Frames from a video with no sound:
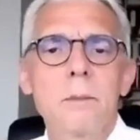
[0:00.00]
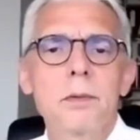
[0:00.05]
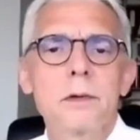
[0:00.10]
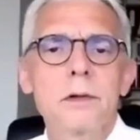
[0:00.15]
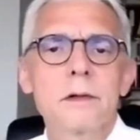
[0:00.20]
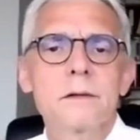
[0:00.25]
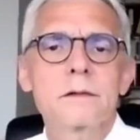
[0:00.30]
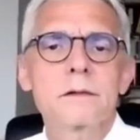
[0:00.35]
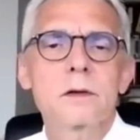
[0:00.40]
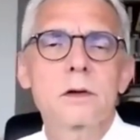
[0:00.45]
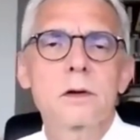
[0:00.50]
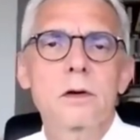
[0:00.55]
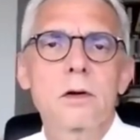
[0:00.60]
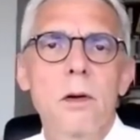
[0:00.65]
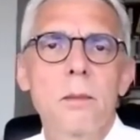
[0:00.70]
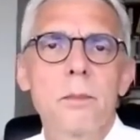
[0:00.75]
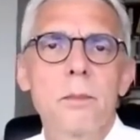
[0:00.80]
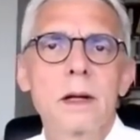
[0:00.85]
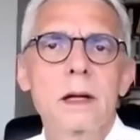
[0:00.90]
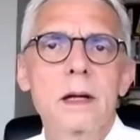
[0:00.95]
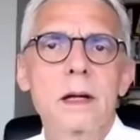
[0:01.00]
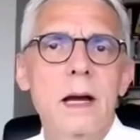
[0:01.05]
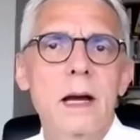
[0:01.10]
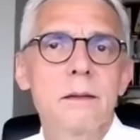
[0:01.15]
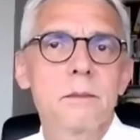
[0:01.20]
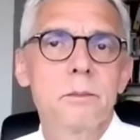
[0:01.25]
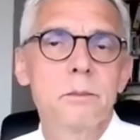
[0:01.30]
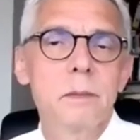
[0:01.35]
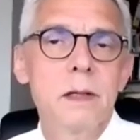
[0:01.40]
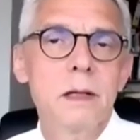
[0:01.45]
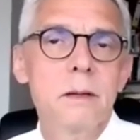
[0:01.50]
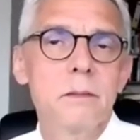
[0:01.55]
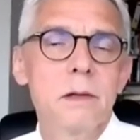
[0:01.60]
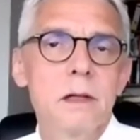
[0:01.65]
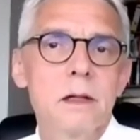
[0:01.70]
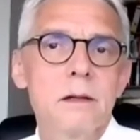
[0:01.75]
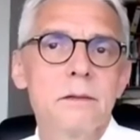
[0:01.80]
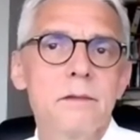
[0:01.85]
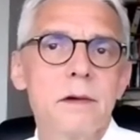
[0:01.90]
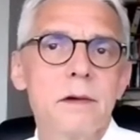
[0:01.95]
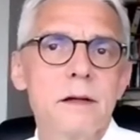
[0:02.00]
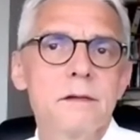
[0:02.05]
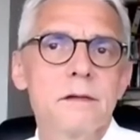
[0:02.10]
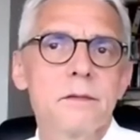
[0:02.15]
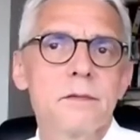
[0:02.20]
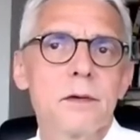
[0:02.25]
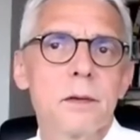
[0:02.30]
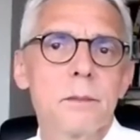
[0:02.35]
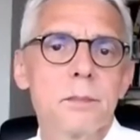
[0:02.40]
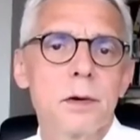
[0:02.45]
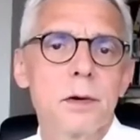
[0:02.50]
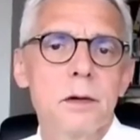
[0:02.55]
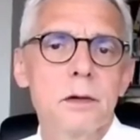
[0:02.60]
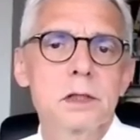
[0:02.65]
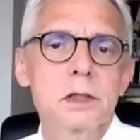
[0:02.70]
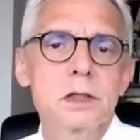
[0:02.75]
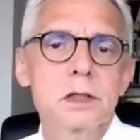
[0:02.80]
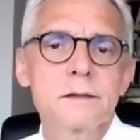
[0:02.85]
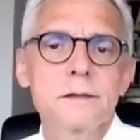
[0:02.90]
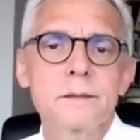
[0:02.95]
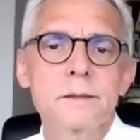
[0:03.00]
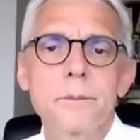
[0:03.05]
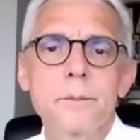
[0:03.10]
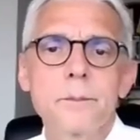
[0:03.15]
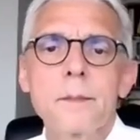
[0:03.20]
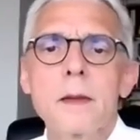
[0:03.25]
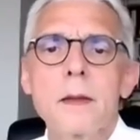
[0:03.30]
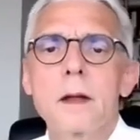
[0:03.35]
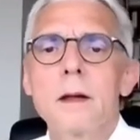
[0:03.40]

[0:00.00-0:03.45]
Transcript: laparoscopic and minimal invasive approaches.